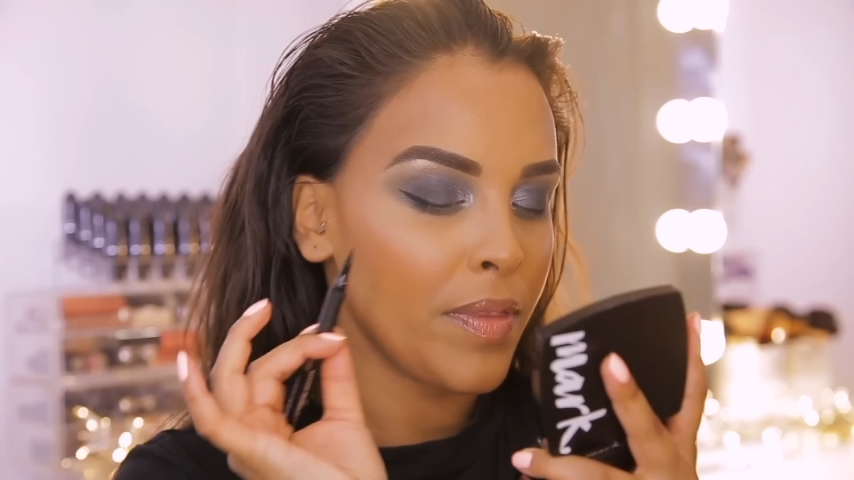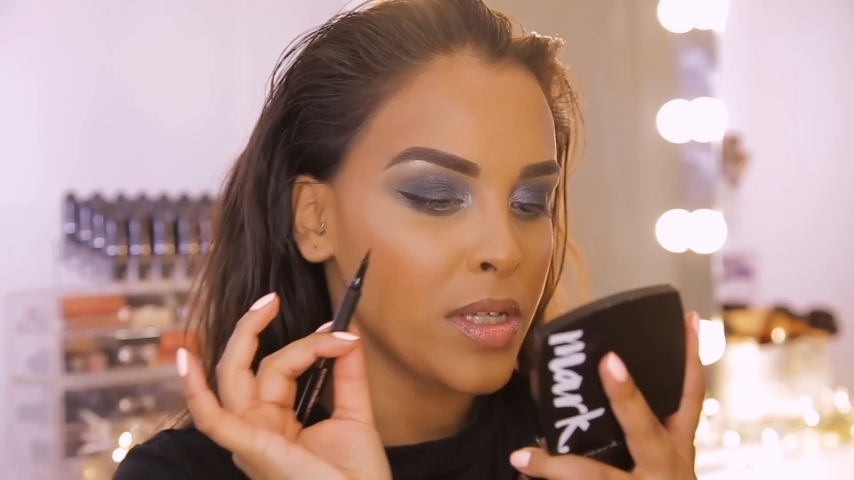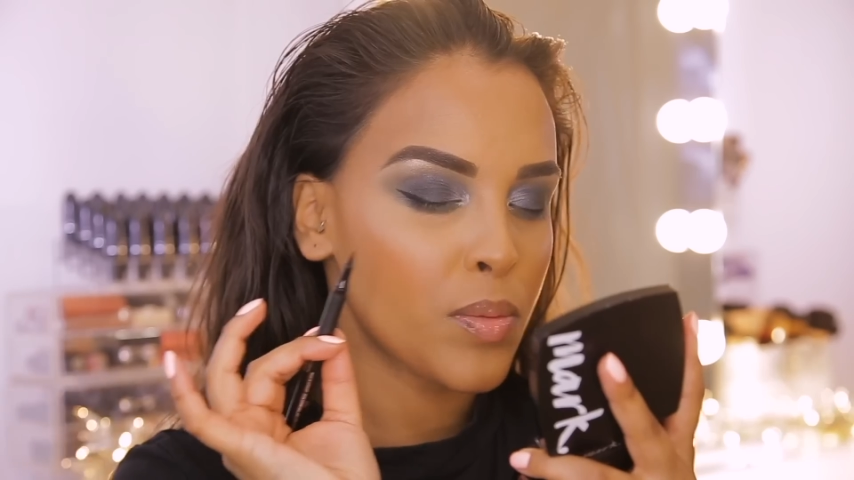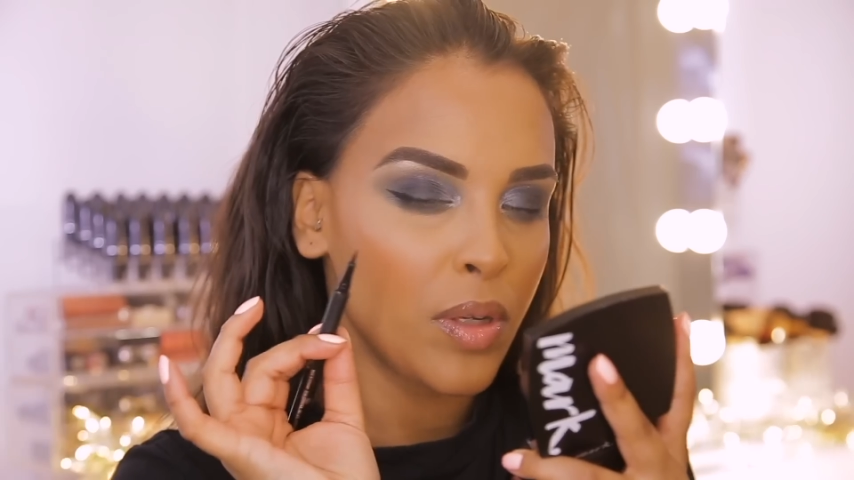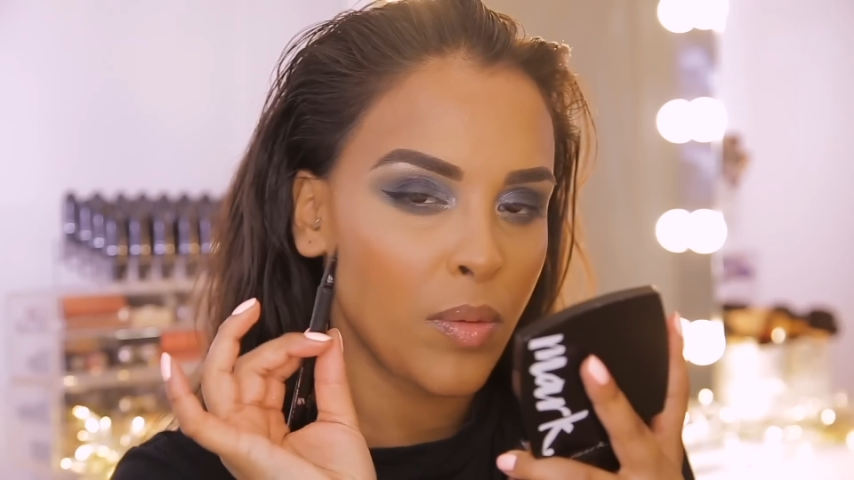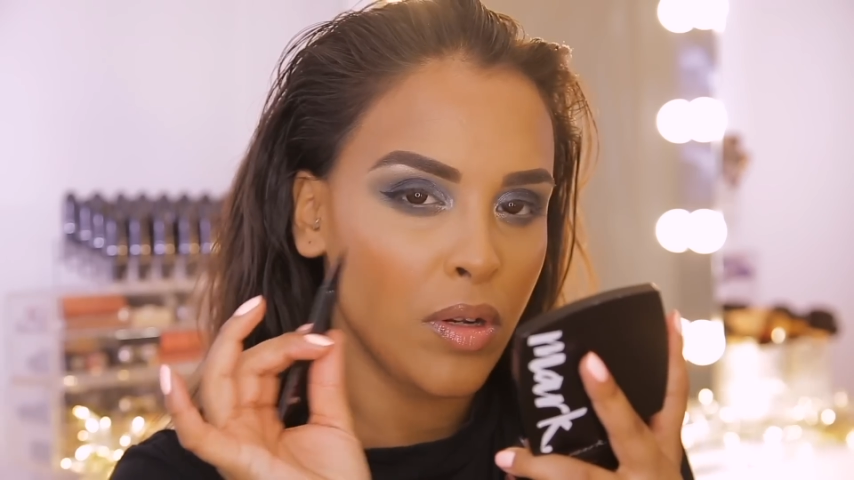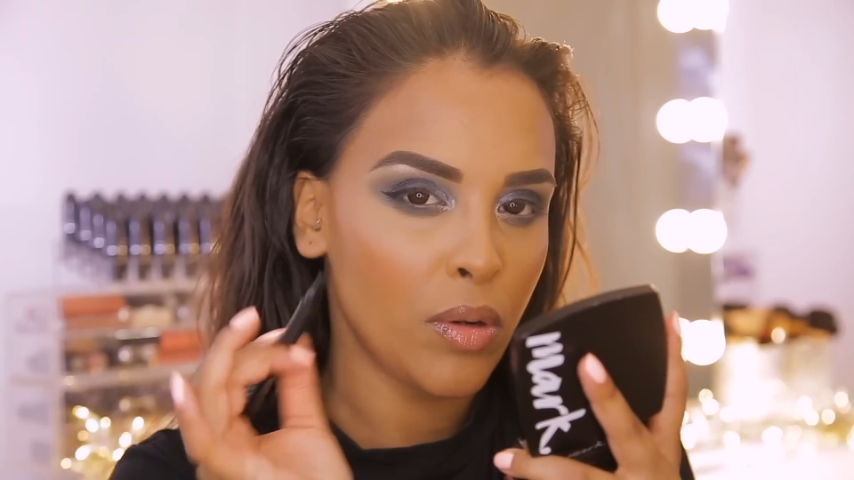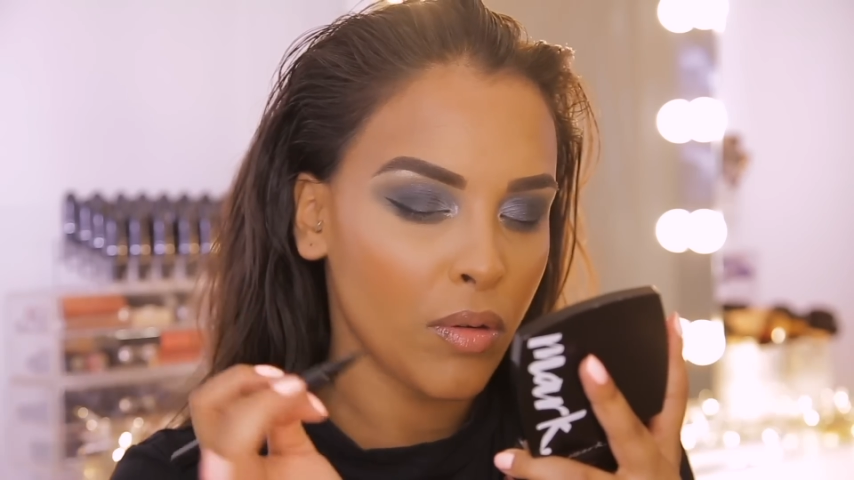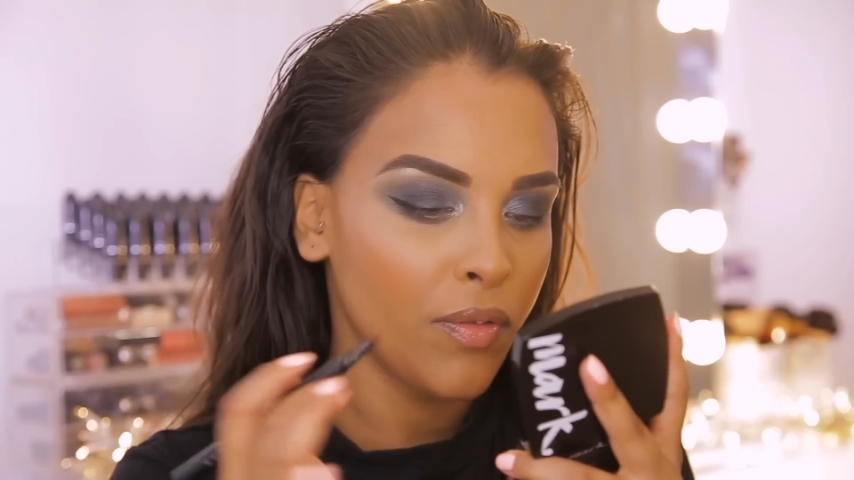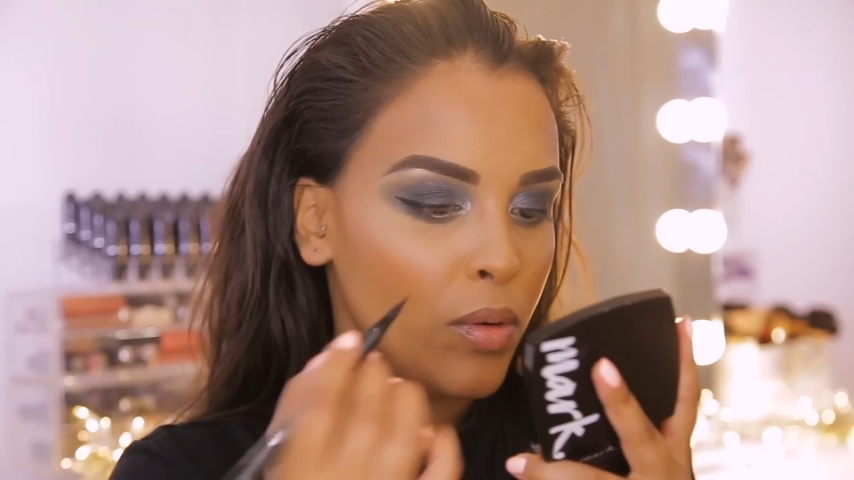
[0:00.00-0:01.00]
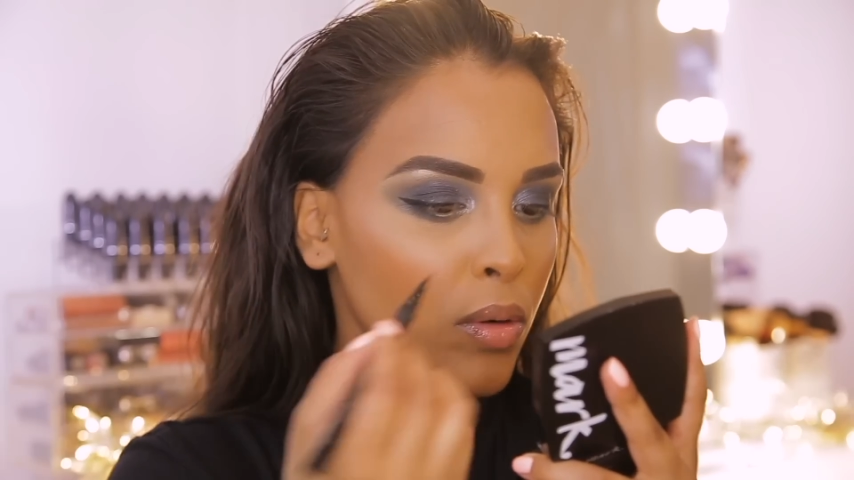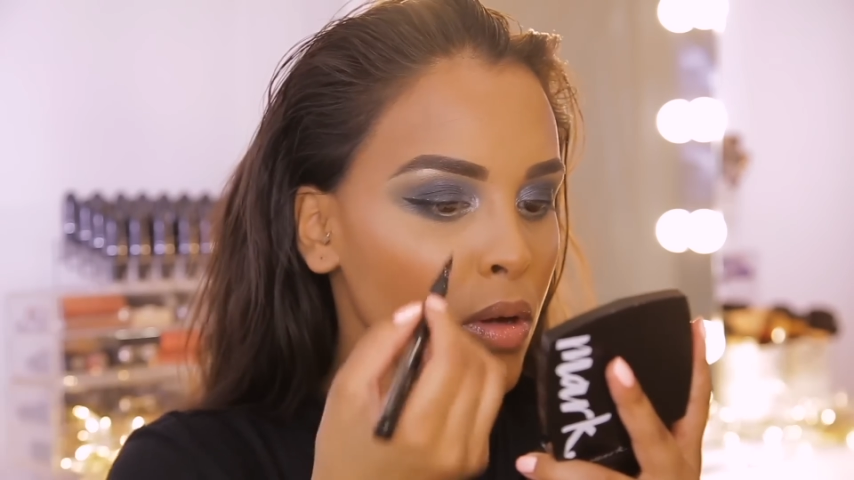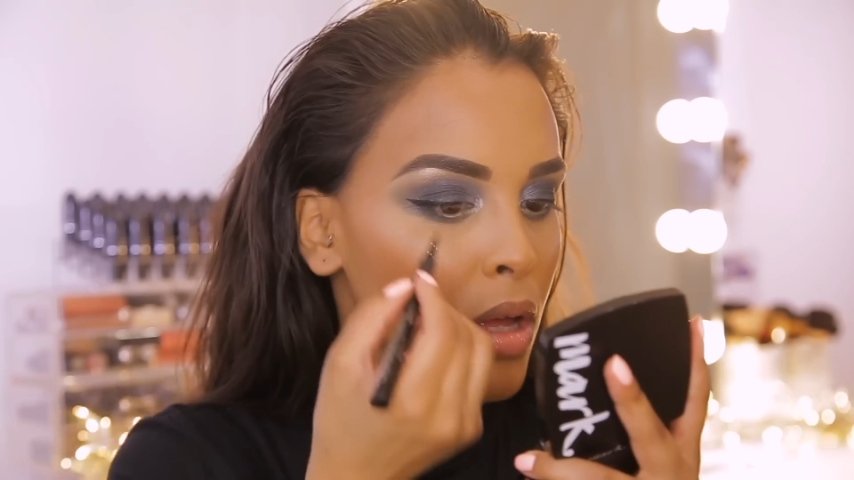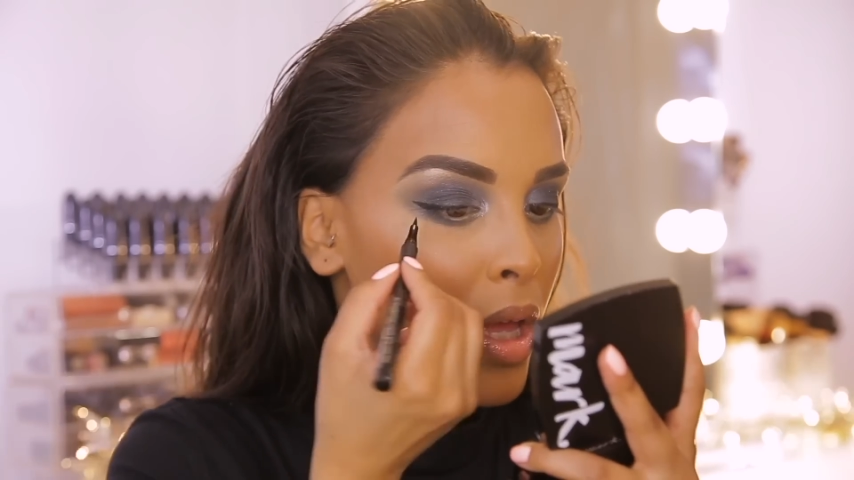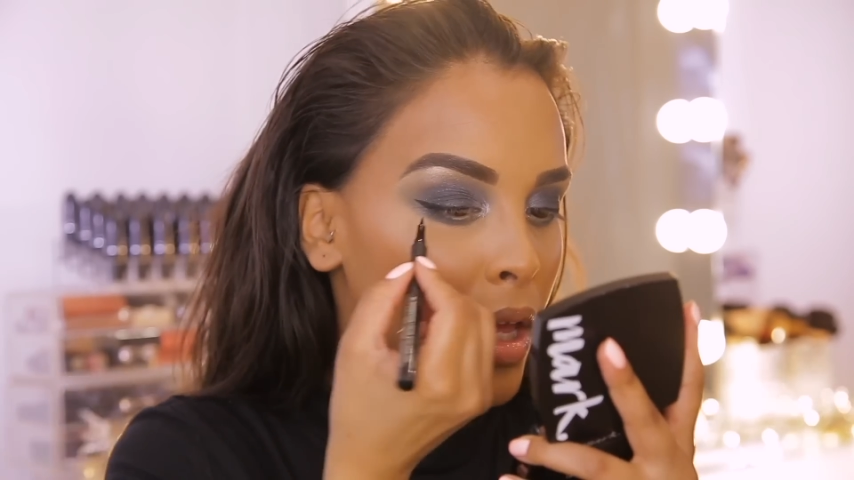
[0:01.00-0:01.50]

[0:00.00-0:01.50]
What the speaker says: and that's what you want to look for.